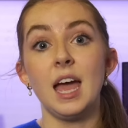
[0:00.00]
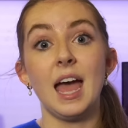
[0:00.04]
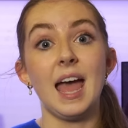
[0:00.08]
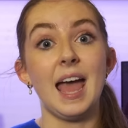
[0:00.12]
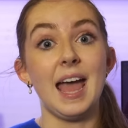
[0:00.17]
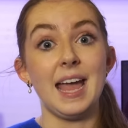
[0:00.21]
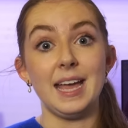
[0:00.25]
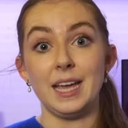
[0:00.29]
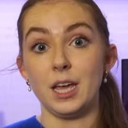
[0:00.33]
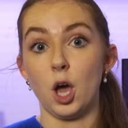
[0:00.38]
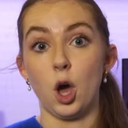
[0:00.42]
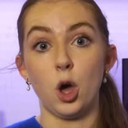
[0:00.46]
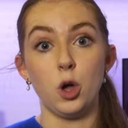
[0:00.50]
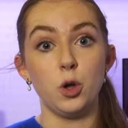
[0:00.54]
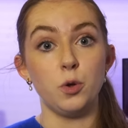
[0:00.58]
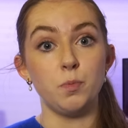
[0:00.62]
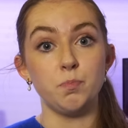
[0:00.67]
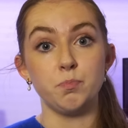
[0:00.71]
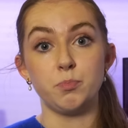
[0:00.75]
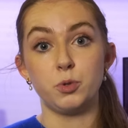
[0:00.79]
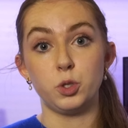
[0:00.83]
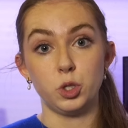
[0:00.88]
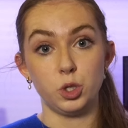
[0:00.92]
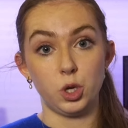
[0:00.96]
a
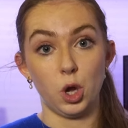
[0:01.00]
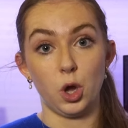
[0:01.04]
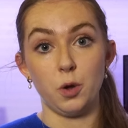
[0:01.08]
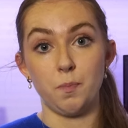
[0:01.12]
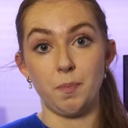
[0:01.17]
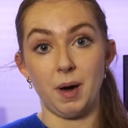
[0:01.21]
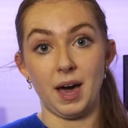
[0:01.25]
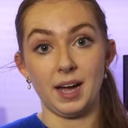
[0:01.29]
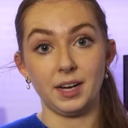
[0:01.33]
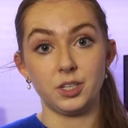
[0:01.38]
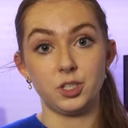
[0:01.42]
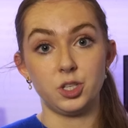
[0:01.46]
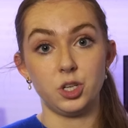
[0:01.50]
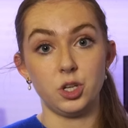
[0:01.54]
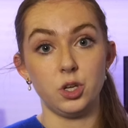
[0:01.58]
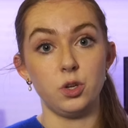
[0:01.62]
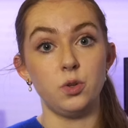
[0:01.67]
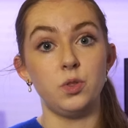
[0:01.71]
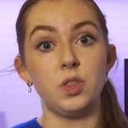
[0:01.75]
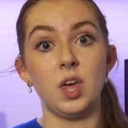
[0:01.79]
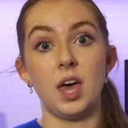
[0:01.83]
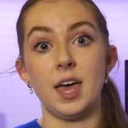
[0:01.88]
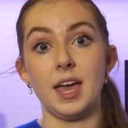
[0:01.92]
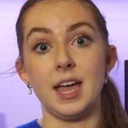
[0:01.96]
home to go back
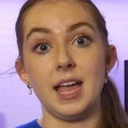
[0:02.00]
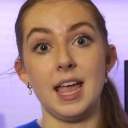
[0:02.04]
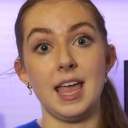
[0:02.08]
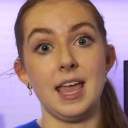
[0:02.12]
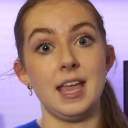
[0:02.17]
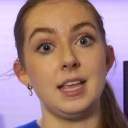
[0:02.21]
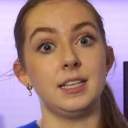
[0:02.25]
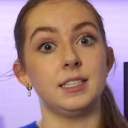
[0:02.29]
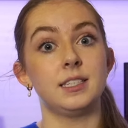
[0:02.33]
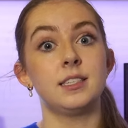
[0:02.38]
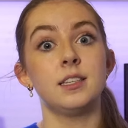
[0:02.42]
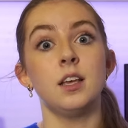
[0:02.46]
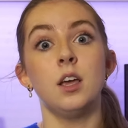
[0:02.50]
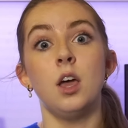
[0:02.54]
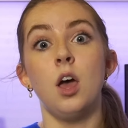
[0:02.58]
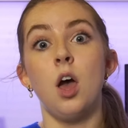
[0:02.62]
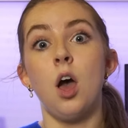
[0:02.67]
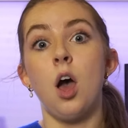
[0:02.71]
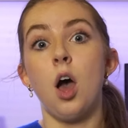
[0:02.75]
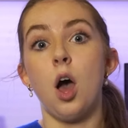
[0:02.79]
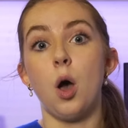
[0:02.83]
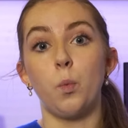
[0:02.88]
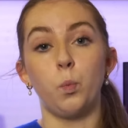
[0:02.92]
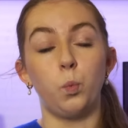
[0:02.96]
to that is
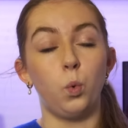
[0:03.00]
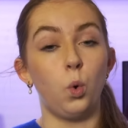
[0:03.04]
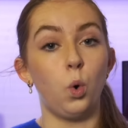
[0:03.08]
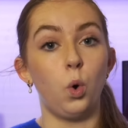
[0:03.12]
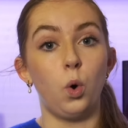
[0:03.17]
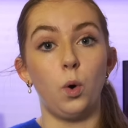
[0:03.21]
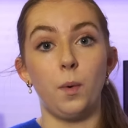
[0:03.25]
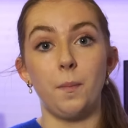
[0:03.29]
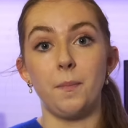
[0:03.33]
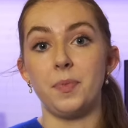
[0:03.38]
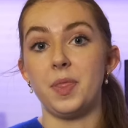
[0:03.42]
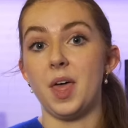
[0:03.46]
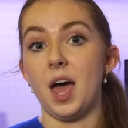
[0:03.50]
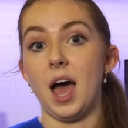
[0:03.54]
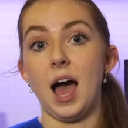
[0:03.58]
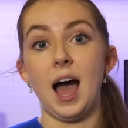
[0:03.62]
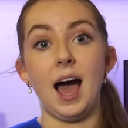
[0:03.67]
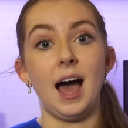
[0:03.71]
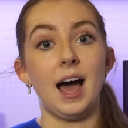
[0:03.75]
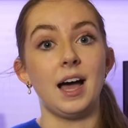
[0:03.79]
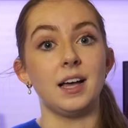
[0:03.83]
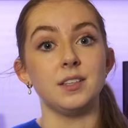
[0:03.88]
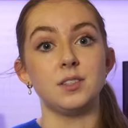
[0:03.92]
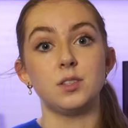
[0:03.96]
warm, that
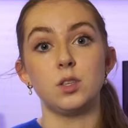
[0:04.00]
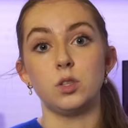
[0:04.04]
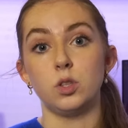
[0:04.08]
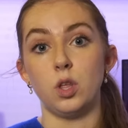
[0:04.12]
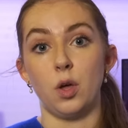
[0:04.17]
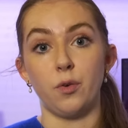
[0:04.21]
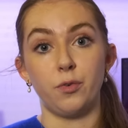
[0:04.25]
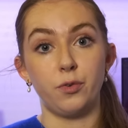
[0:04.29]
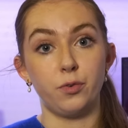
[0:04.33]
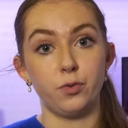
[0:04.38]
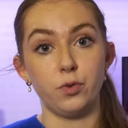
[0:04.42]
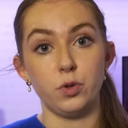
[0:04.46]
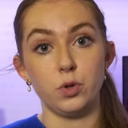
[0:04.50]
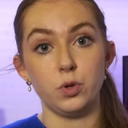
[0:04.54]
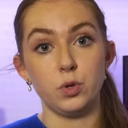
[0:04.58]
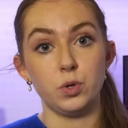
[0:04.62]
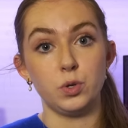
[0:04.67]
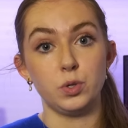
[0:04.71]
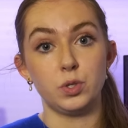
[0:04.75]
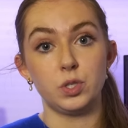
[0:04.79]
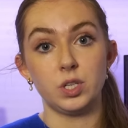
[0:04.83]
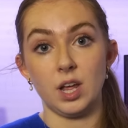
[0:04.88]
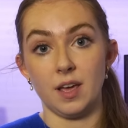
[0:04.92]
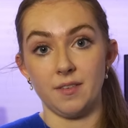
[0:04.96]
has the
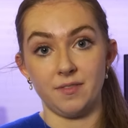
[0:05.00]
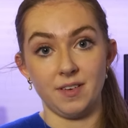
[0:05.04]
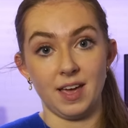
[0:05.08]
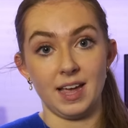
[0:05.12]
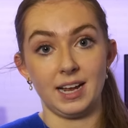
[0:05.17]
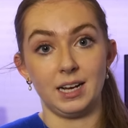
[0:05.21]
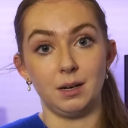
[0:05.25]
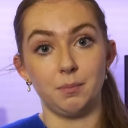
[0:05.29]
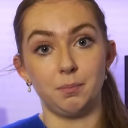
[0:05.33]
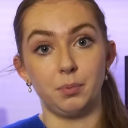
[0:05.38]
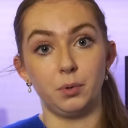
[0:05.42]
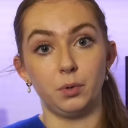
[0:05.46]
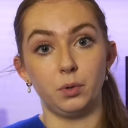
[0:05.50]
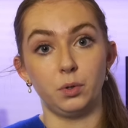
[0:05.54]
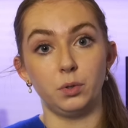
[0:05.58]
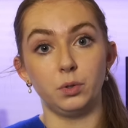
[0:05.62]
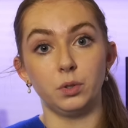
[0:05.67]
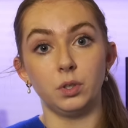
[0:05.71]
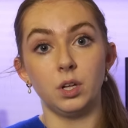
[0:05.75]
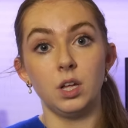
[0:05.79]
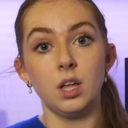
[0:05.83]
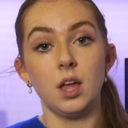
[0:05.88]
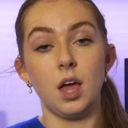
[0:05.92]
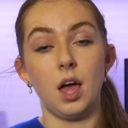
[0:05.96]
food
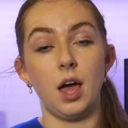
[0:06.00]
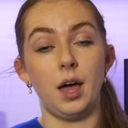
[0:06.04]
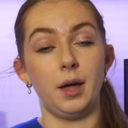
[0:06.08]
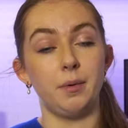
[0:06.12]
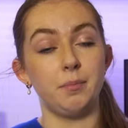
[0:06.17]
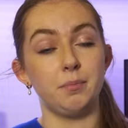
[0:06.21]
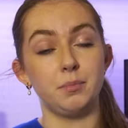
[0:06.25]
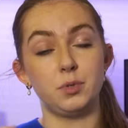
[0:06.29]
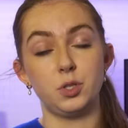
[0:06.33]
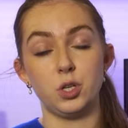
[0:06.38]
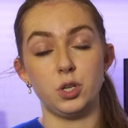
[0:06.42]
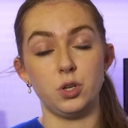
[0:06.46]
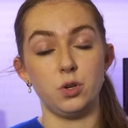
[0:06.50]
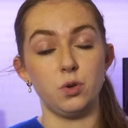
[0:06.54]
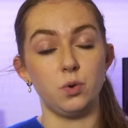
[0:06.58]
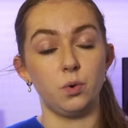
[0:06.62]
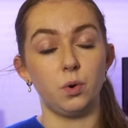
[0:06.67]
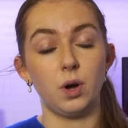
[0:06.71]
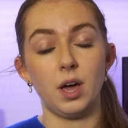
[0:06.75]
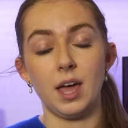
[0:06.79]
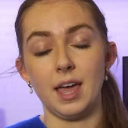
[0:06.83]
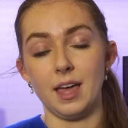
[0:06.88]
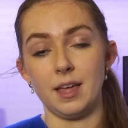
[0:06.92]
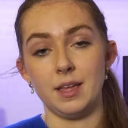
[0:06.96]
available
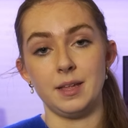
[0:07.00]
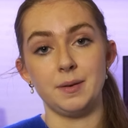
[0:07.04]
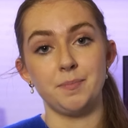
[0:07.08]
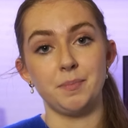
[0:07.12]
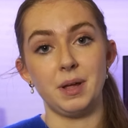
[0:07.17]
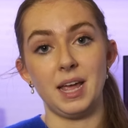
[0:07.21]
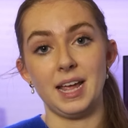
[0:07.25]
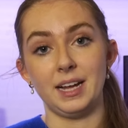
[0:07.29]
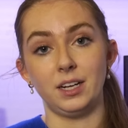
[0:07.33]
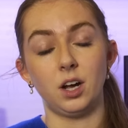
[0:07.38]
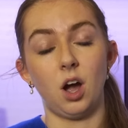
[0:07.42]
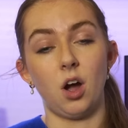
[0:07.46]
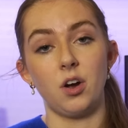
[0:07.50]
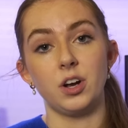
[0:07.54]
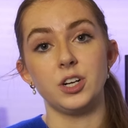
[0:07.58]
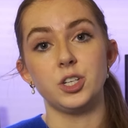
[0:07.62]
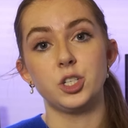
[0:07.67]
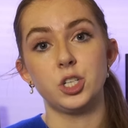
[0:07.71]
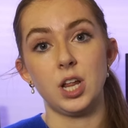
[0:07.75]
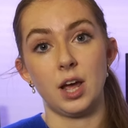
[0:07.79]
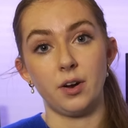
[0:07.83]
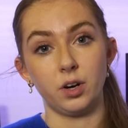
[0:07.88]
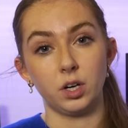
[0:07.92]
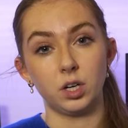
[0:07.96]
to
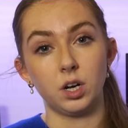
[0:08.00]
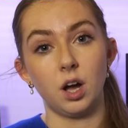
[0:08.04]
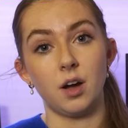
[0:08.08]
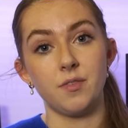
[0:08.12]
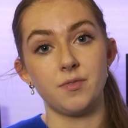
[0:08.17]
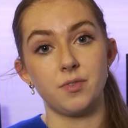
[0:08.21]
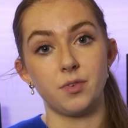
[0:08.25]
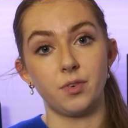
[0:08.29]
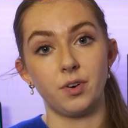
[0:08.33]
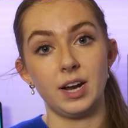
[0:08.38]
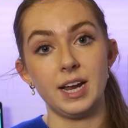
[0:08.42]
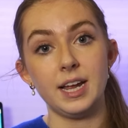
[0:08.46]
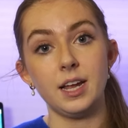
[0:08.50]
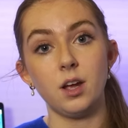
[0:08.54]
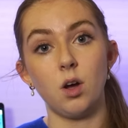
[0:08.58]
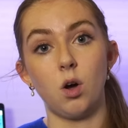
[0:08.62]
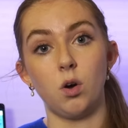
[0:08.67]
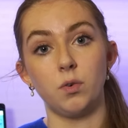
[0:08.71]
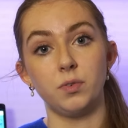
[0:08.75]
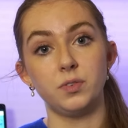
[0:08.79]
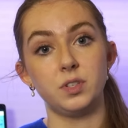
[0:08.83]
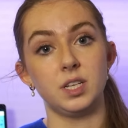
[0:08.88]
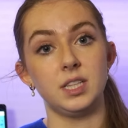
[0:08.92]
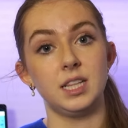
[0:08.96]
encourage their recovery.
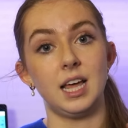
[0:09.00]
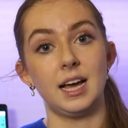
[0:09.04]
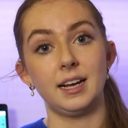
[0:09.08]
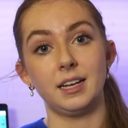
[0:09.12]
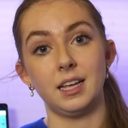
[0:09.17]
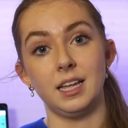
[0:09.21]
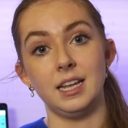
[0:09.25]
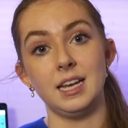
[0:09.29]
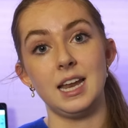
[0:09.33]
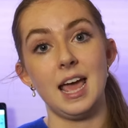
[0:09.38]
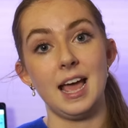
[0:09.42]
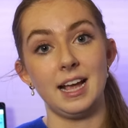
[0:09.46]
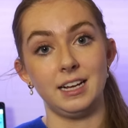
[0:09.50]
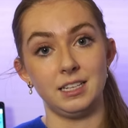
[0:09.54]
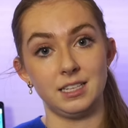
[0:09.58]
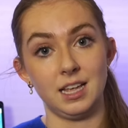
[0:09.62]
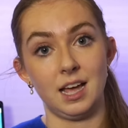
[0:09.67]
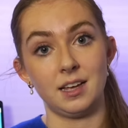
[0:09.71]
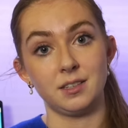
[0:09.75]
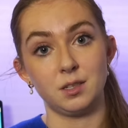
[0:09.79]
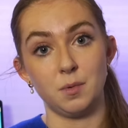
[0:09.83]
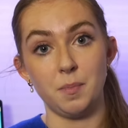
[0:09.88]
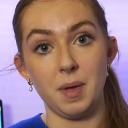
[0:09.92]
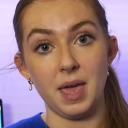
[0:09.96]
Often that can
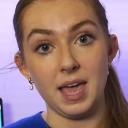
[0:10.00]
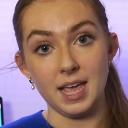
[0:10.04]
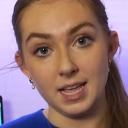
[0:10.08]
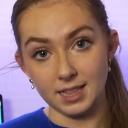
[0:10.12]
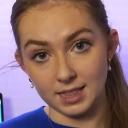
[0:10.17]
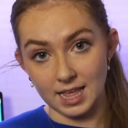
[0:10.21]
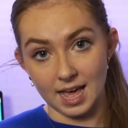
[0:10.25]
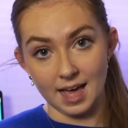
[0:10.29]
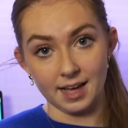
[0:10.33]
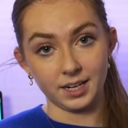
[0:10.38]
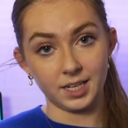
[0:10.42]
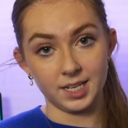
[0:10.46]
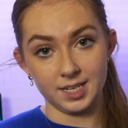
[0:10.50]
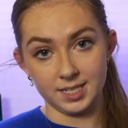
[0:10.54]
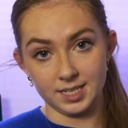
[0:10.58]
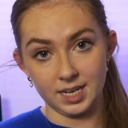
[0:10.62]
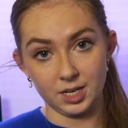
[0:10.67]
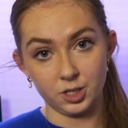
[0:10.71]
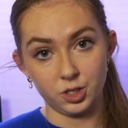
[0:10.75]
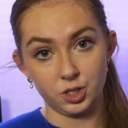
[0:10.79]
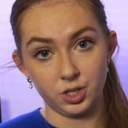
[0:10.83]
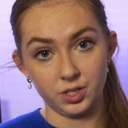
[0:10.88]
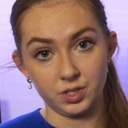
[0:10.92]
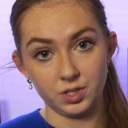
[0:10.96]
exacerbate their
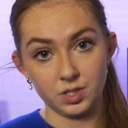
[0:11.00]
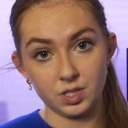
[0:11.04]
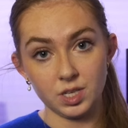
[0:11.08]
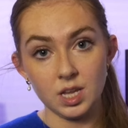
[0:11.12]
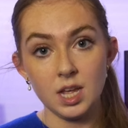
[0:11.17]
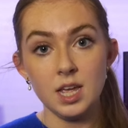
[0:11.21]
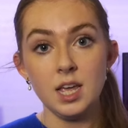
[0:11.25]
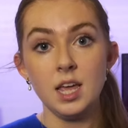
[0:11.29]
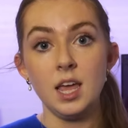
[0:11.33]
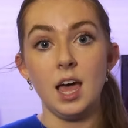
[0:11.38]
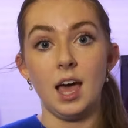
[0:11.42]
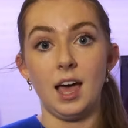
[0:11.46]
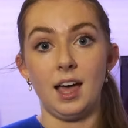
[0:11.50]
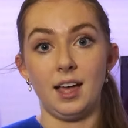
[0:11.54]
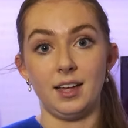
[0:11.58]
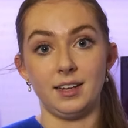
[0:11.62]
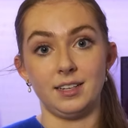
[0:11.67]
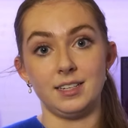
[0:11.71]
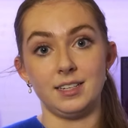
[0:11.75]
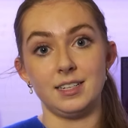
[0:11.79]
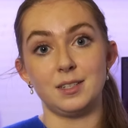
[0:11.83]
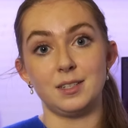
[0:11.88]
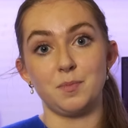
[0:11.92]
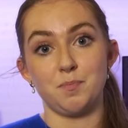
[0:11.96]
conditions
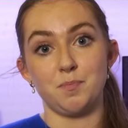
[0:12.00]
and